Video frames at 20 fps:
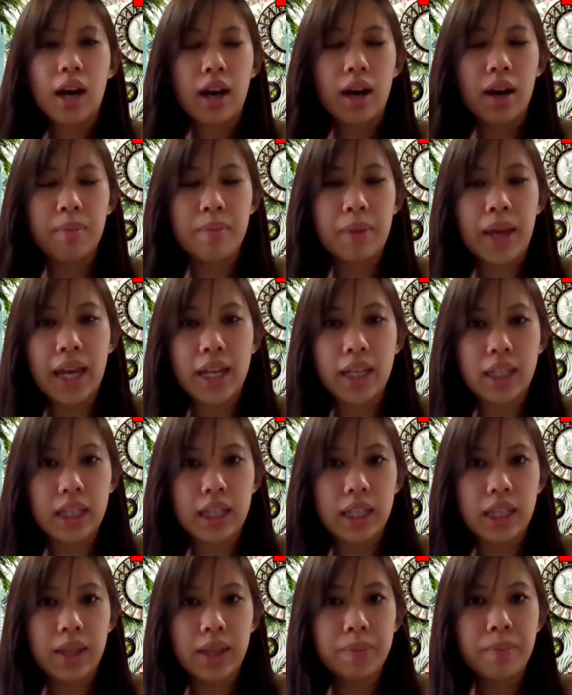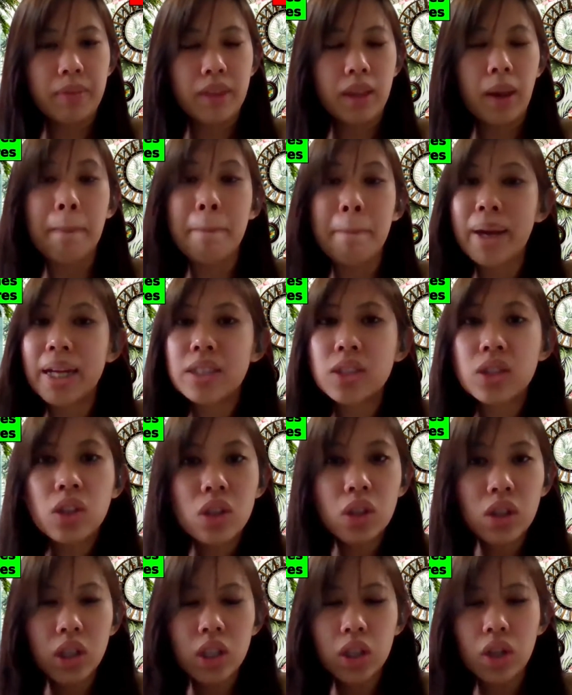any
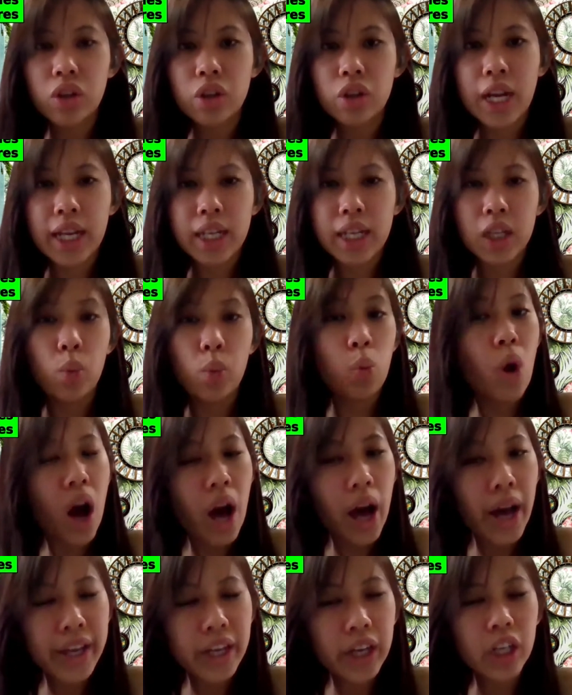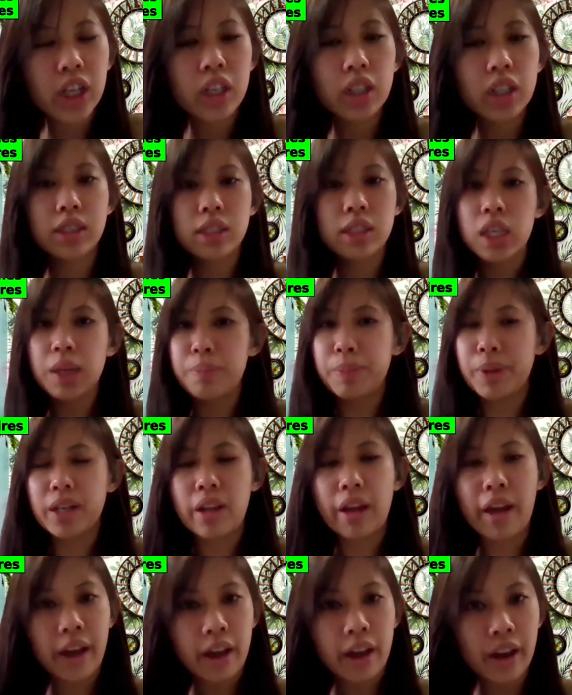metal or any wires, keep
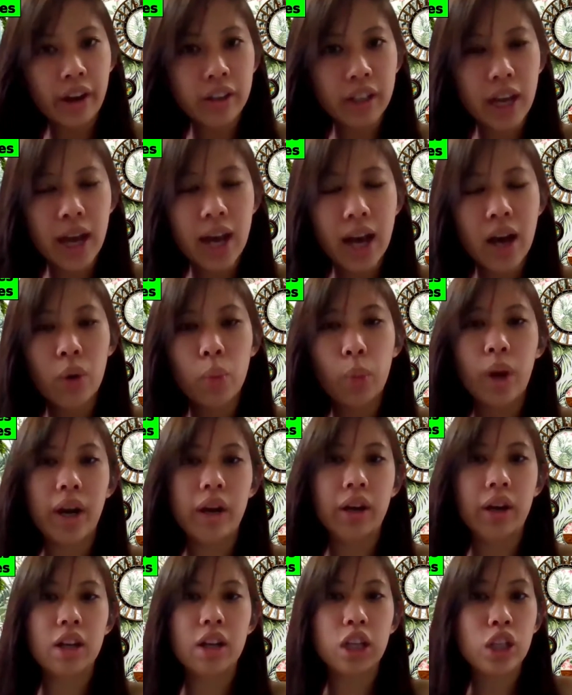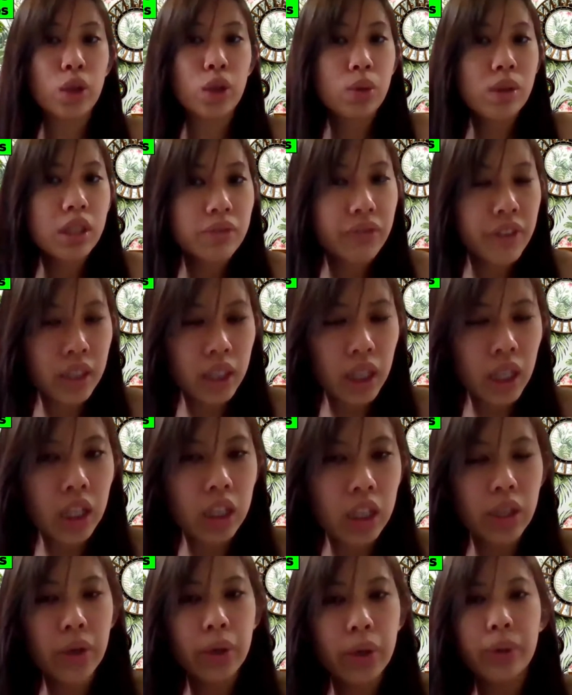it aired out, wear loose fitting
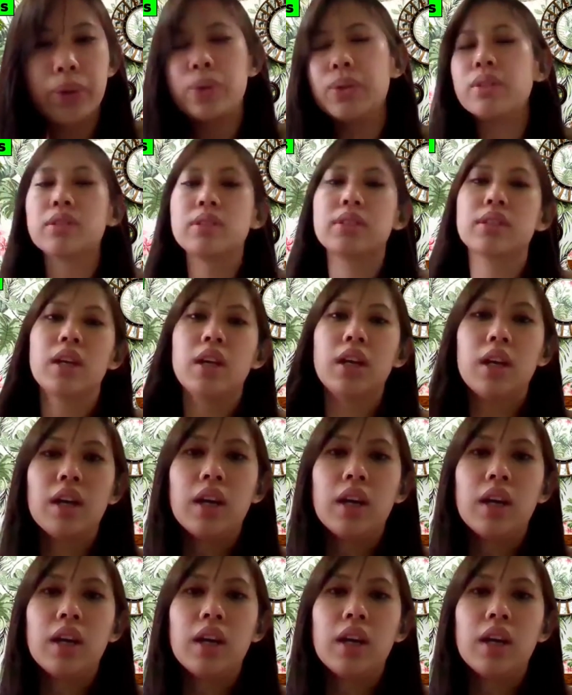clothes.